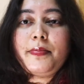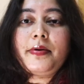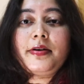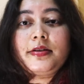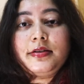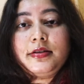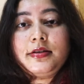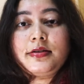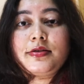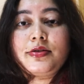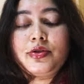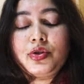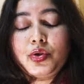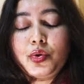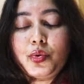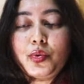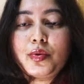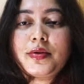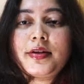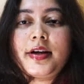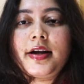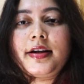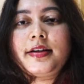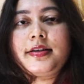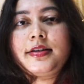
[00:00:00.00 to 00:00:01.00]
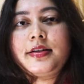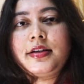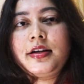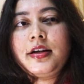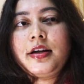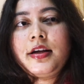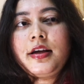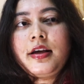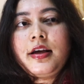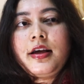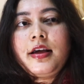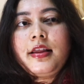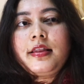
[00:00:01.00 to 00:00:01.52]
others know that
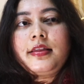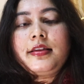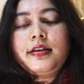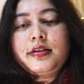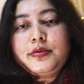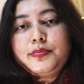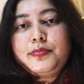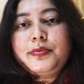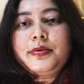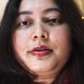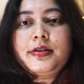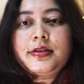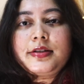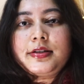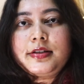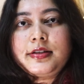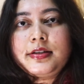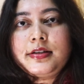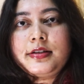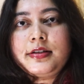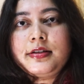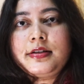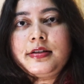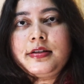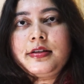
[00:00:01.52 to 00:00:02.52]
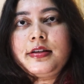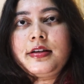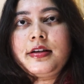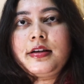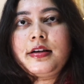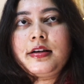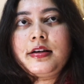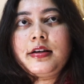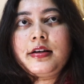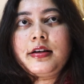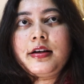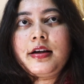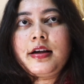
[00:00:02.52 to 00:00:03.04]
this person
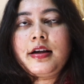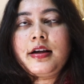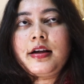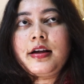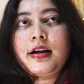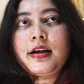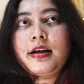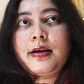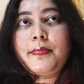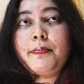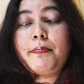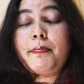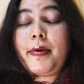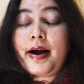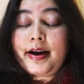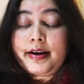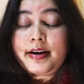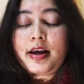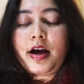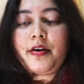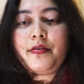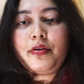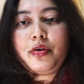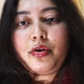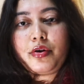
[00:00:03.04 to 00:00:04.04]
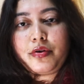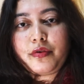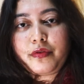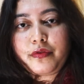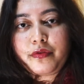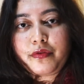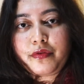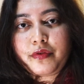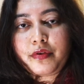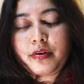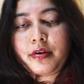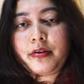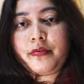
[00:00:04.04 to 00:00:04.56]
might have a lot of
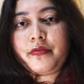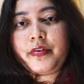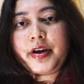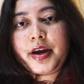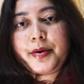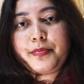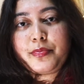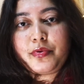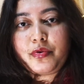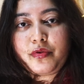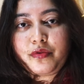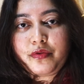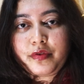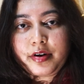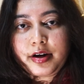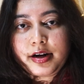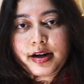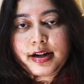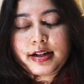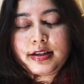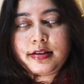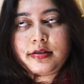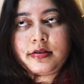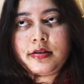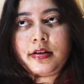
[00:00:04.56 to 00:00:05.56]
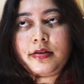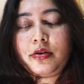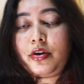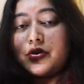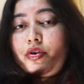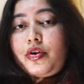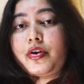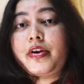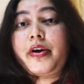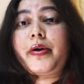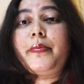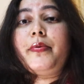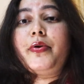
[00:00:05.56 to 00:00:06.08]
fake profiles, not
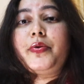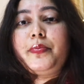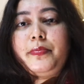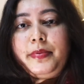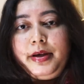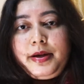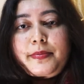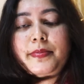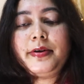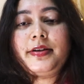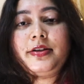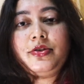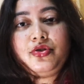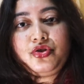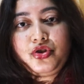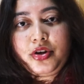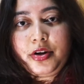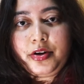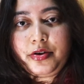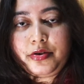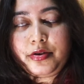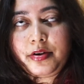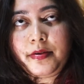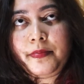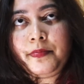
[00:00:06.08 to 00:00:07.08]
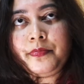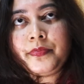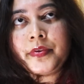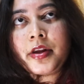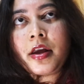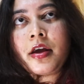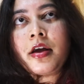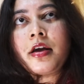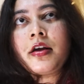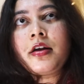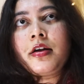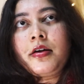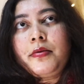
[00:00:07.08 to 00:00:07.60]
talking about me but in general,
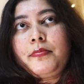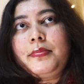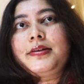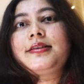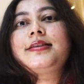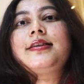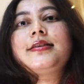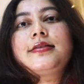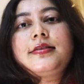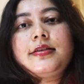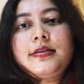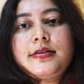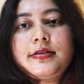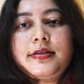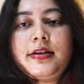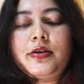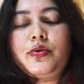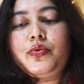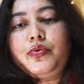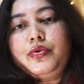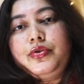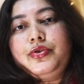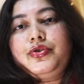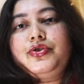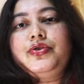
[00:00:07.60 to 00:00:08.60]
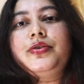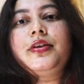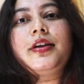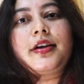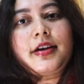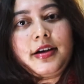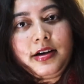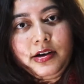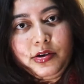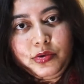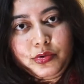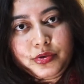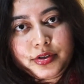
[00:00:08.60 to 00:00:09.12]
but this is their original
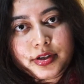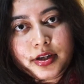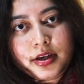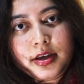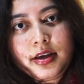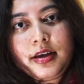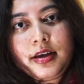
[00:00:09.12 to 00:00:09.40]
account.